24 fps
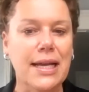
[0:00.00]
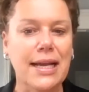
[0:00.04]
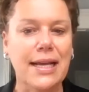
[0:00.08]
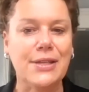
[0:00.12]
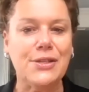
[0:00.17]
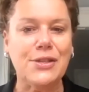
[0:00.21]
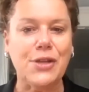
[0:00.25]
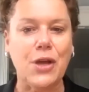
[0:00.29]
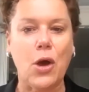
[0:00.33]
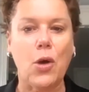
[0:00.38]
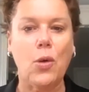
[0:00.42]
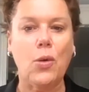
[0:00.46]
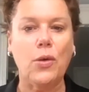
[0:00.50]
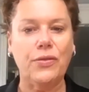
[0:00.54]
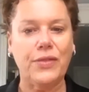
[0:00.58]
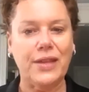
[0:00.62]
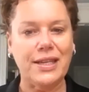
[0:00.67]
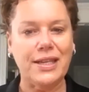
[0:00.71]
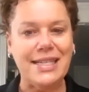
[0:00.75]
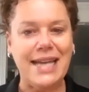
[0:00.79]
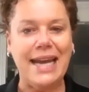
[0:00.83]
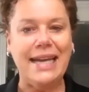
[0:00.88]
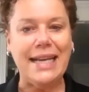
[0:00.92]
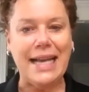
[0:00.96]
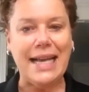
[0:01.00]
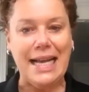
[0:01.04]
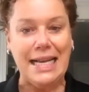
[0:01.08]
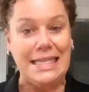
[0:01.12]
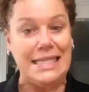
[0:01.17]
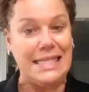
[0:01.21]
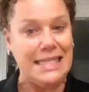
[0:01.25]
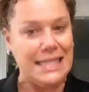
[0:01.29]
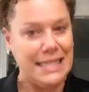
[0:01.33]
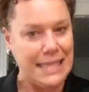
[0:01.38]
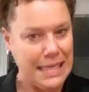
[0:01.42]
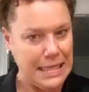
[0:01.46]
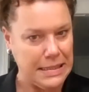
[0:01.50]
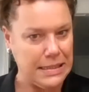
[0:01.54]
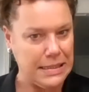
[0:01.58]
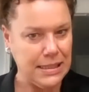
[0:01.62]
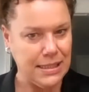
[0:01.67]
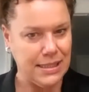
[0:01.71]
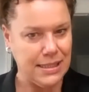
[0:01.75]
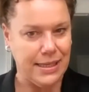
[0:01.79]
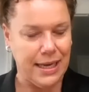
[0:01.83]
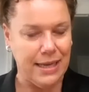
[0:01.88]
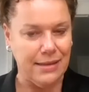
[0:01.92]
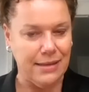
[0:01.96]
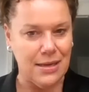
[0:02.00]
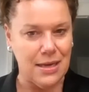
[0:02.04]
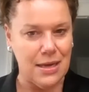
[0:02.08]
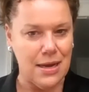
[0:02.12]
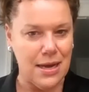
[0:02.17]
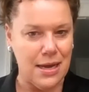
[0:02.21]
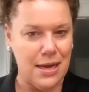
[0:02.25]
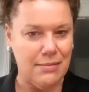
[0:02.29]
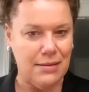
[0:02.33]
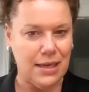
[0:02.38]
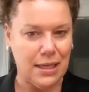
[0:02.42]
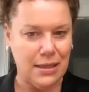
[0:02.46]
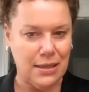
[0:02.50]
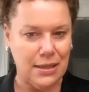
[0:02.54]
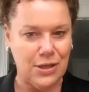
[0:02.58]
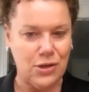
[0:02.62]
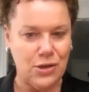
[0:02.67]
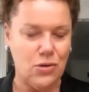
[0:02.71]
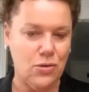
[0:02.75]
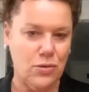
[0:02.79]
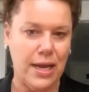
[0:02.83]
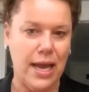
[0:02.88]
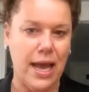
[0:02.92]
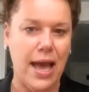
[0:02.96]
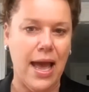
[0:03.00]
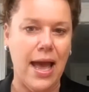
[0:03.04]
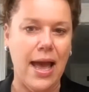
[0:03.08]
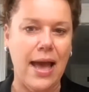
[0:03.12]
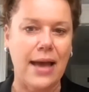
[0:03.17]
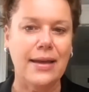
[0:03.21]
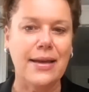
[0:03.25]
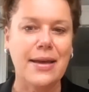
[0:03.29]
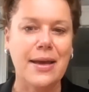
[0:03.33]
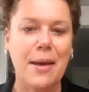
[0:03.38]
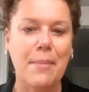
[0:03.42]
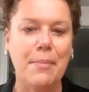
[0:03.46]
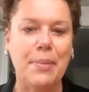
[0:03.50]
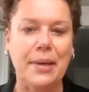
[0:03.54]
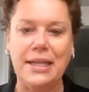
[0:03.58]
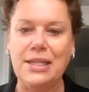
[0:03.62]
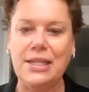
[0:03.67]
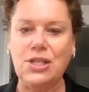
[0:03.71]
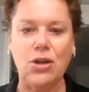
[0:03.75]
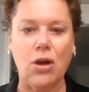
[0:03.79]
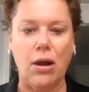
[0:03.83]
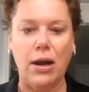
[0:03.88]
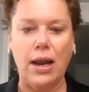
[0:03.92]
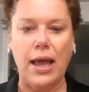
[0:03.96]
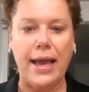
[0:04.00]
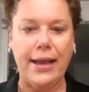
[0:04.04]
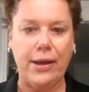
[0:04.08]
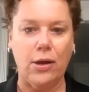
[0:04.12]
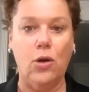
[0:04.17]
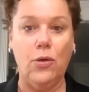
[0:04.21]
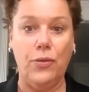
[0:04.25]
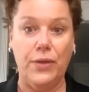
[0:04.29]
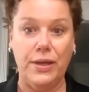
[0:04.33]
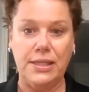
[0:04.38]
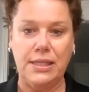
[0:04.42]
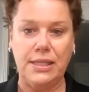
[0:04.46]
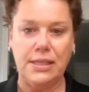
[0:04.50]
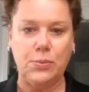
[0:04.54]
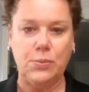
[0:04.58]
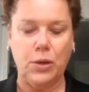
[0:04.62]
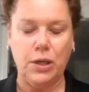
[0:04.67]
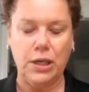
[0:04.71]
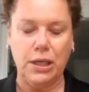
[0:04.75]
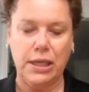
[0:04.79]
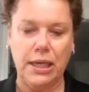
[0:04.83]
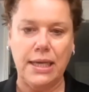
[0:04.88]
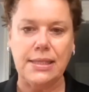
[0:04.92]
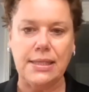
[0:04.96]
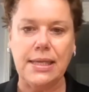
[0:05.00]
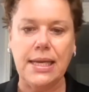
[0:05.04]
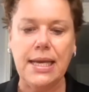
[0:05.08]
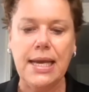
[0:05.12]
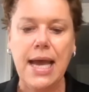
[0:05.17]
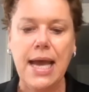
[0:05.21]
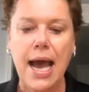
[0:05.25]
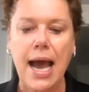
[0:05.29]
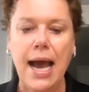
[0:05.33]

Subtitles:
So the data assists in the clinical care, but it's not like, oh, this is what it is.